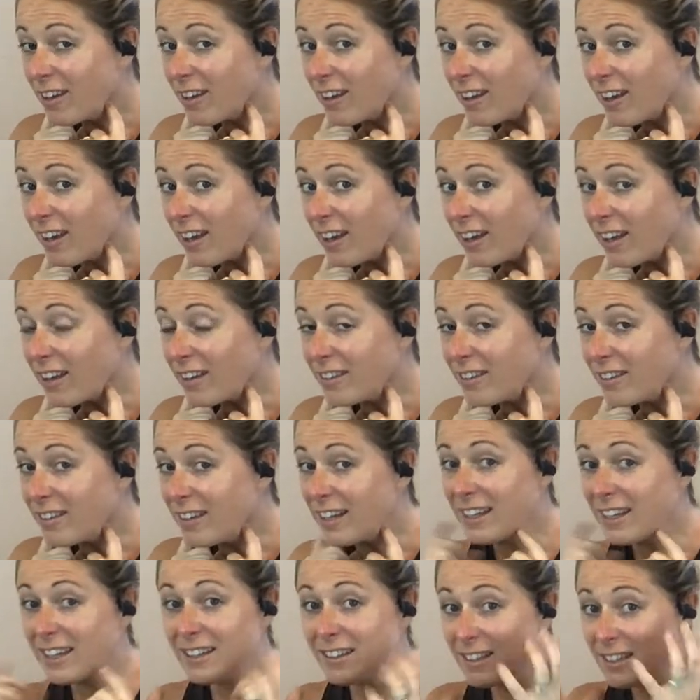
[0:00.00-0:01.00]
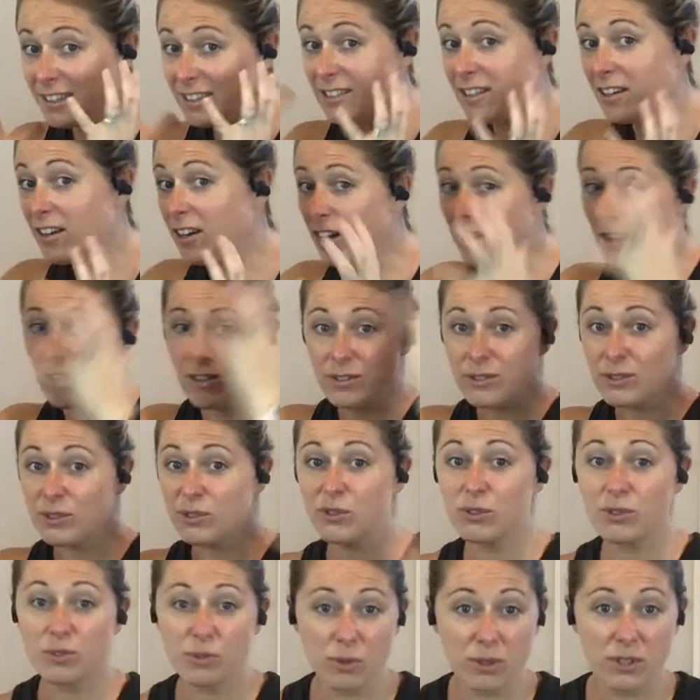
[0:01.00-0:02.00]
And they can lead to all
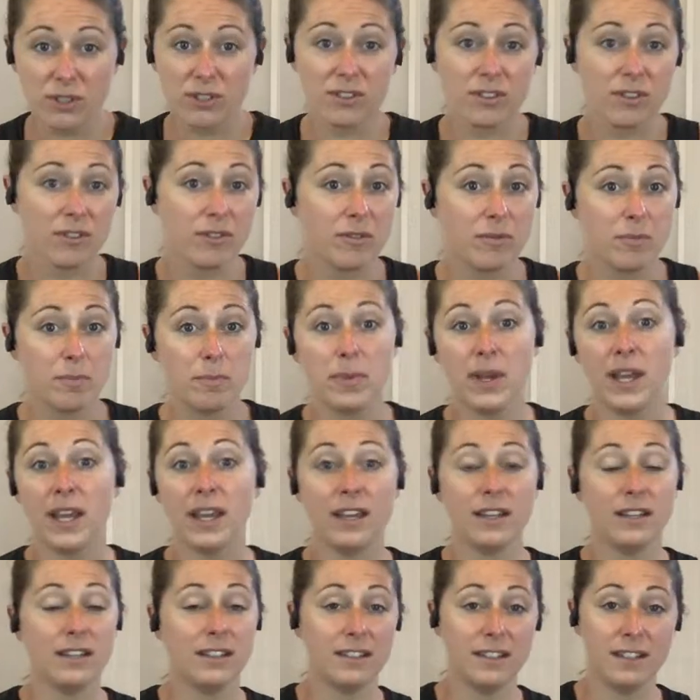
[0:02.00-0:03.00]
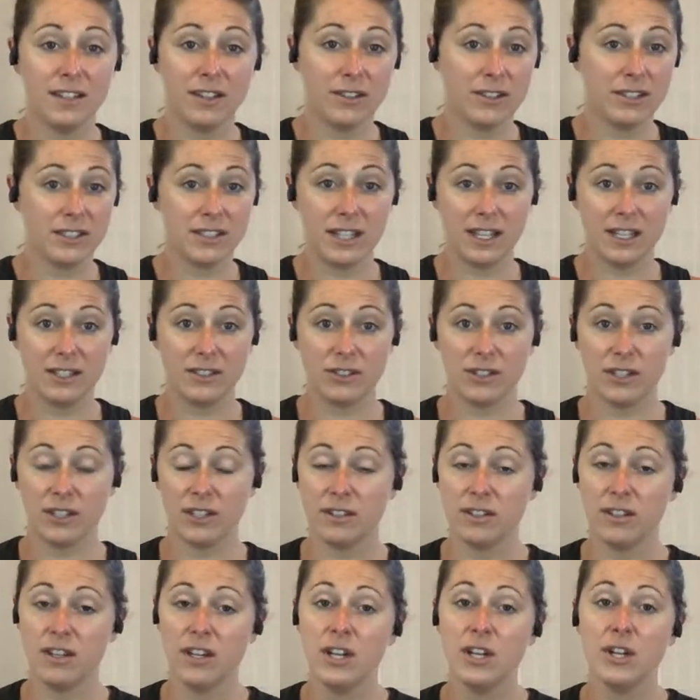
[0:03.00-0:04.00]
sorts of pain and irritation
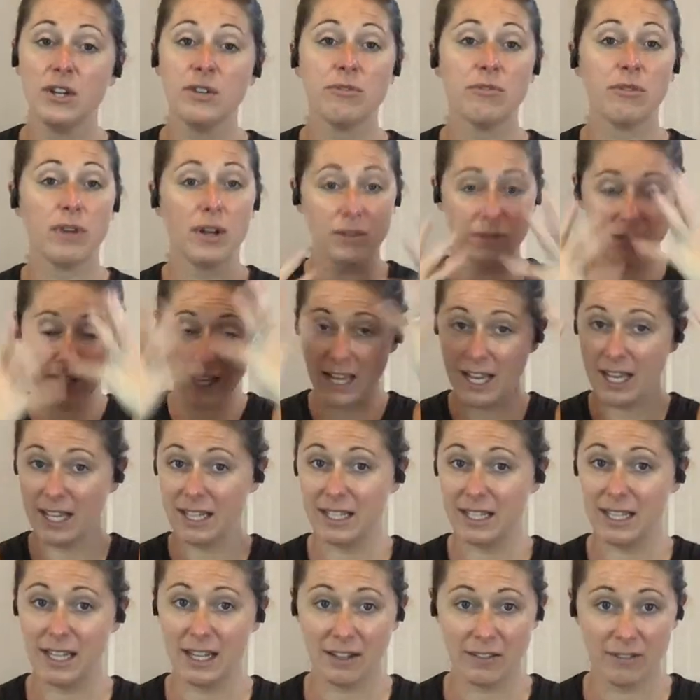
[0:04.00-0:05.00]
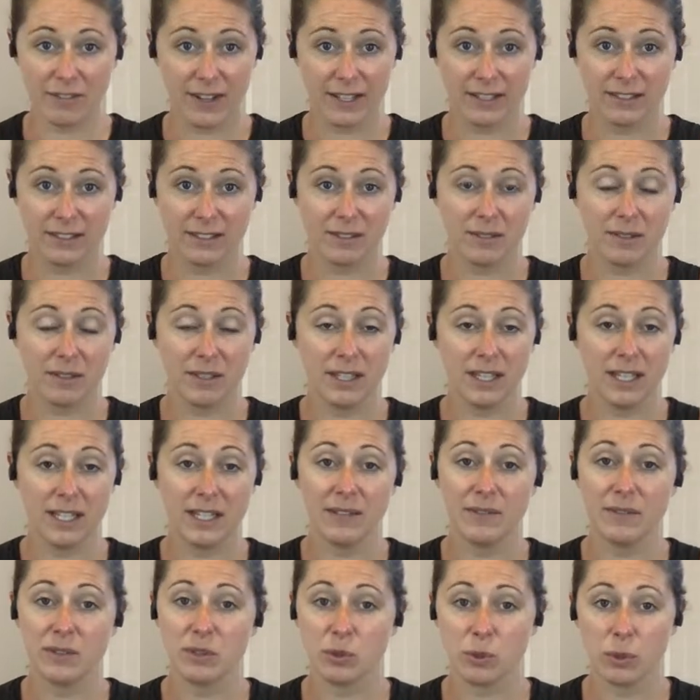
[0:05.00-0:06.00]
throughout the head, neck, face, and
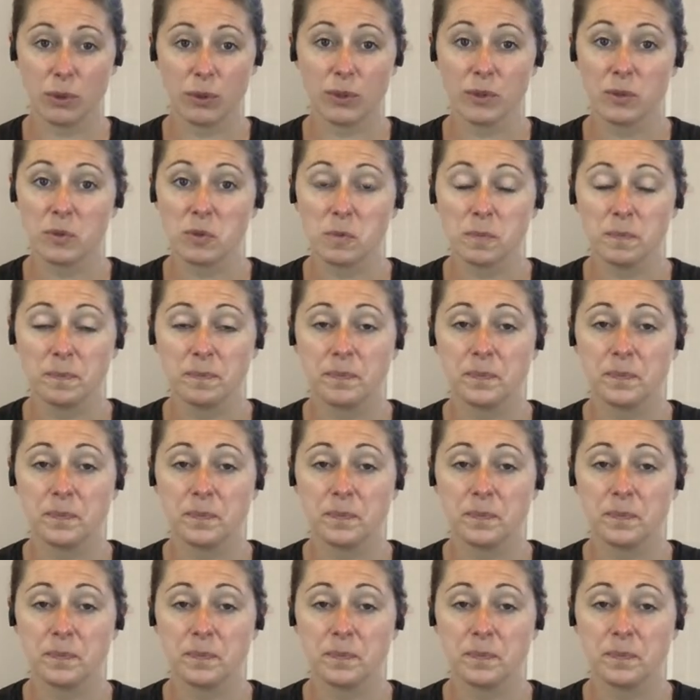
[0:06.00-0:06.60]
even shoulders.